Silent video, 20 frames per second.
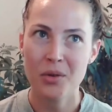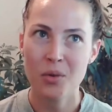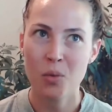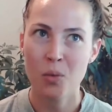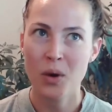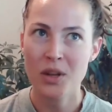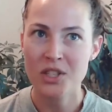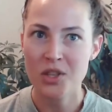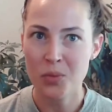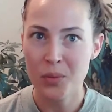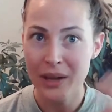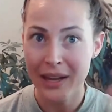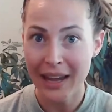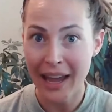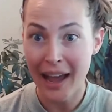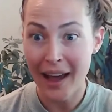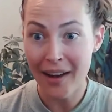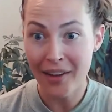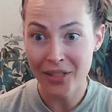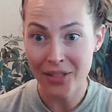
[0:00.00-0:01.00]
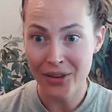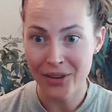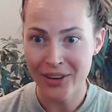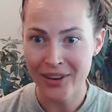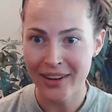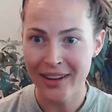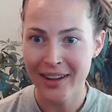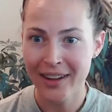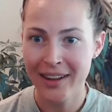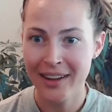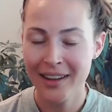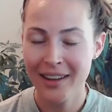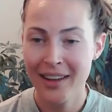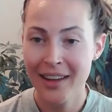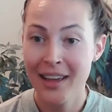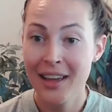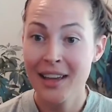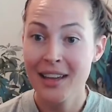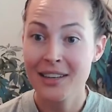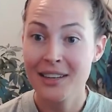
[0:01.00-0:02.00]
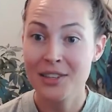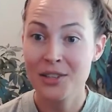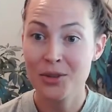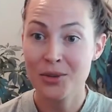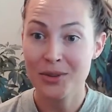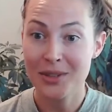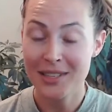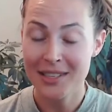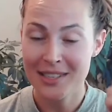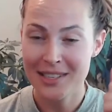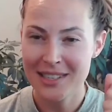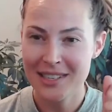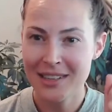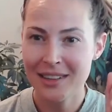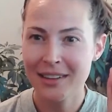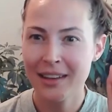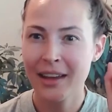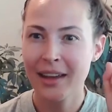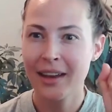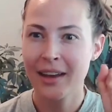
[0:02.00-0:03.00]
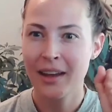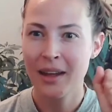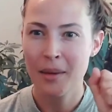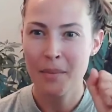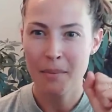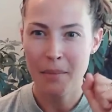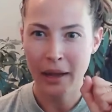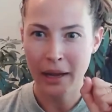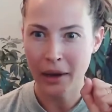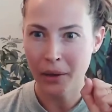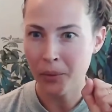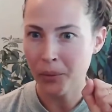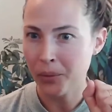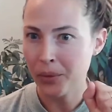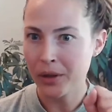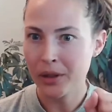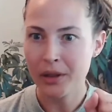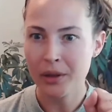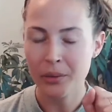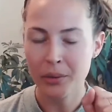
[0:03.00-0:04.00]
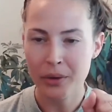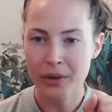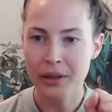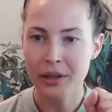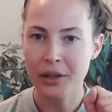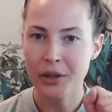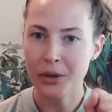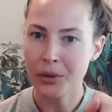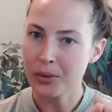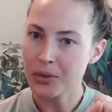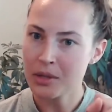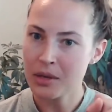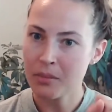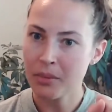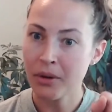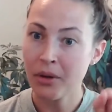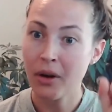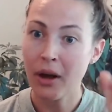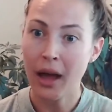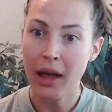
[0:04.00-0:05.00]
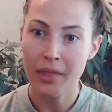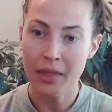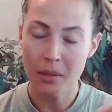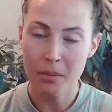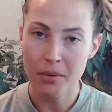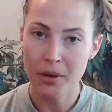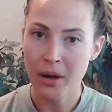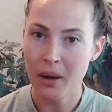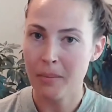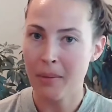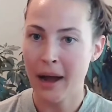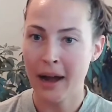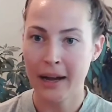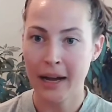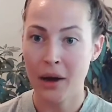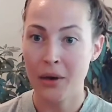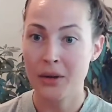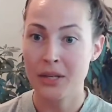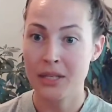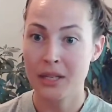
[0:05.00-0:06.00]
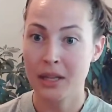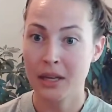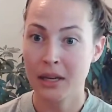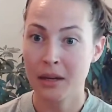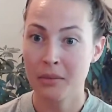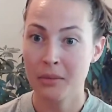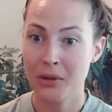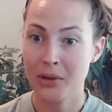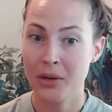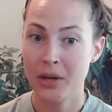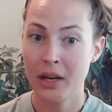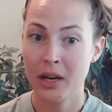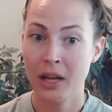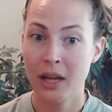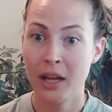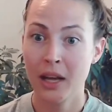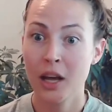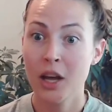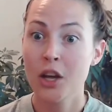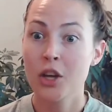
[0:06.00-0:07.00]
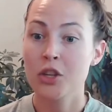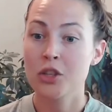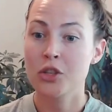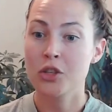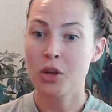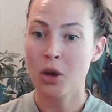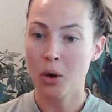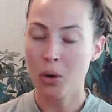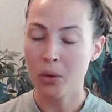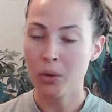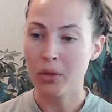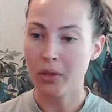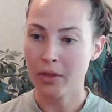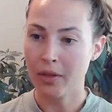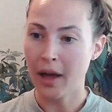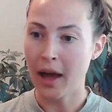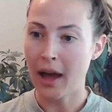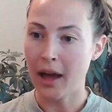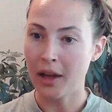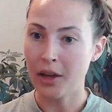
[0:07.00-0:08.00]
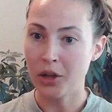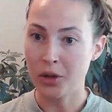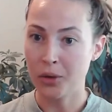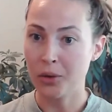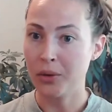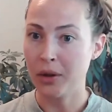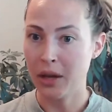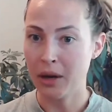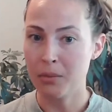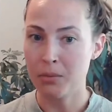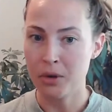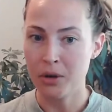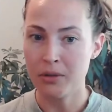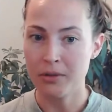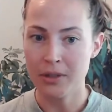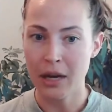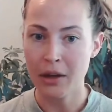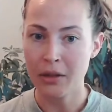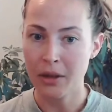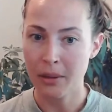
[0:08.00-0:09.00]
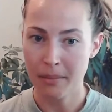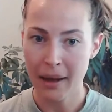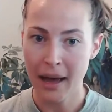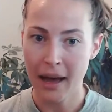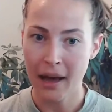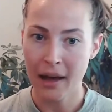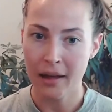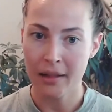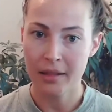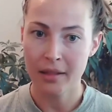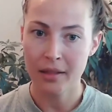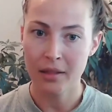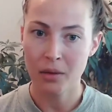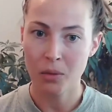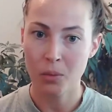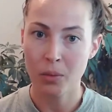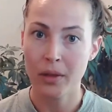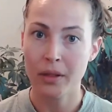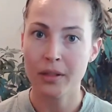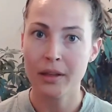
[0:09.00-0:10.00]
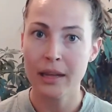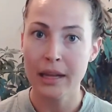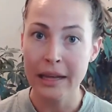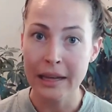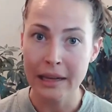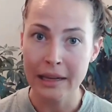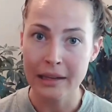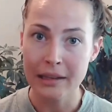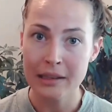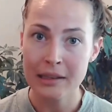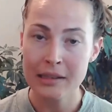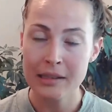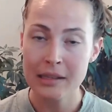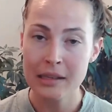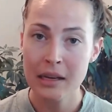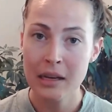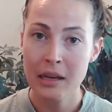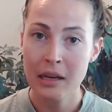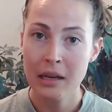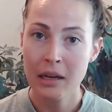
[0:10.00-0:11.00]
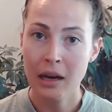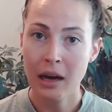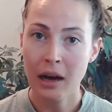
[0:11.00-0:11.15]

once we get a learning, to distill it, make it really, really usable, and then put it back out into the community so that you can move down the path with ease.